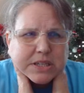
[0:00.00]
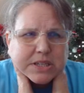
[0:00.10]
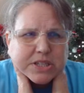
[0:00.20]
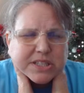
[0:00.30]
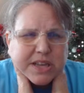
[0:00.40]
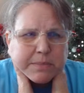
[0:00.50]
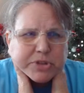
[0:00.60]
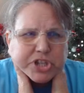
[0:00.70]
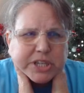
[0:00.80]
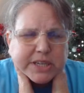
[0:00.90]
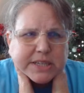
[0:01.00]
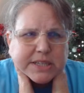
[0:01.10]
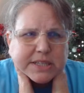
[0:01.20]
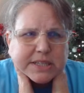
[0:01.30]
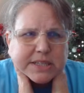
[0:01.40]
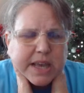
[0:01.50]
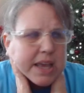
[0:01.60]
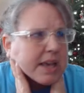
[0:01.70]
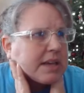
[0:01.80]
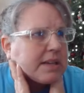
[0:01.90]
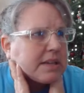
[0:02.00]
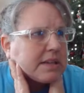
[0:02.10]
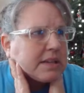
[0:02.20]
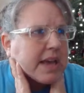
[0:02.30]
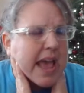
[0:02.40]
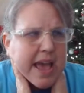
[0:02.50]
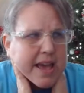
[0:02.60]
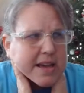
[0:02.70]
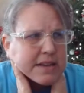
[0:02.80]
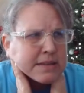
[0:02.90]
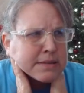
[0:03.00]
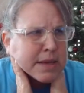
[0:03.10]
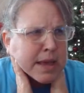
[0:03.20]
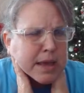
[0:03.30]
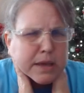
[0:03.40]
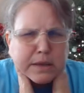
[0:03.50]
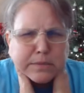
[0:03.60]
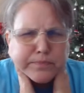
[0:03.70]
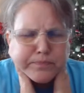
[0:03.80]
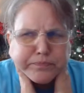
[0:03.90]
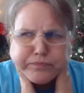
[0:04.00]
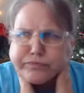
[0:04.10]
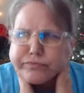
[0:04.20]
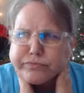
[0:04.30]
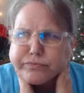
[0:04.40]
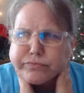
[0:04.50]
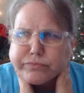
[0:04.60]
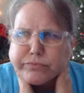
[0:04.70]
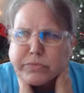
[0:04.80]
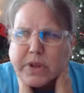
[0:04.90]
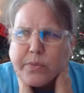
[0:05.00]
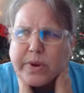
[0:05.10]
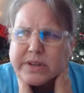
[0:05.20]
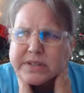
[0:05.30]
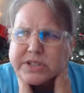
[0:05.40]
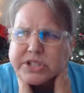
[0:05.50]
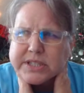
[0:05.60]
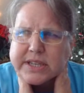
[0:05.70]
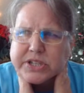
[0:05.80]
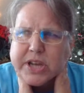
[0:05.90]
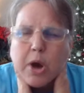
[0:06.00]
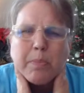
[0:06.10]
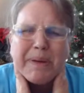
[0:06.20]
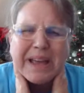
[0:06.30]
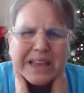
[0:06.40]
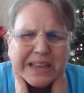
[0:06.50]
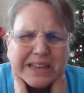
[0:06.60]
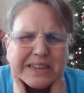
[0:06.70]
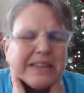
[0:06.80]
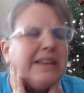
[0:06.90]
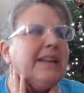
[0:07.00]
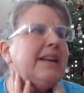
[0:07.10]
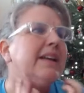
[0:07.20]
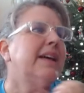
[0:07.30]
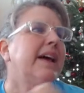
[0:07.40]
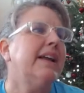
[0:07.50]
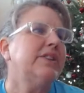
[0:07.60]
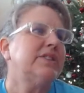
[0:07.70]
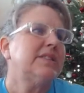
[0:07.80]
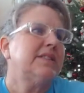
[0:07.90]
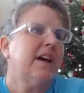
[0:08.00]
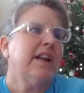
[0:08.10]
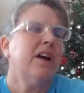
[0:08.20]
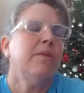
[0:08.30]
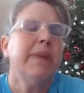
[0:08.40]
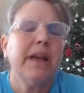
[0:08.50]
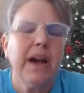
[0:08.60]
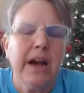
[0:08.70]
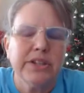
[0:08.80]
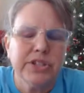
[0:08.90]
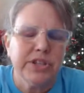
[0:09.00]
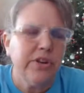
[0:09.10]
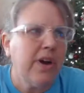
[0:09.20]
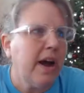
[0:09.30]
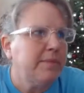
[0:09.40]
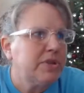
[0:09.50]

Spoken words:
some cheese and eggs and what else did she say? Bacon. And I just thought, oh my gosh, you know, I'm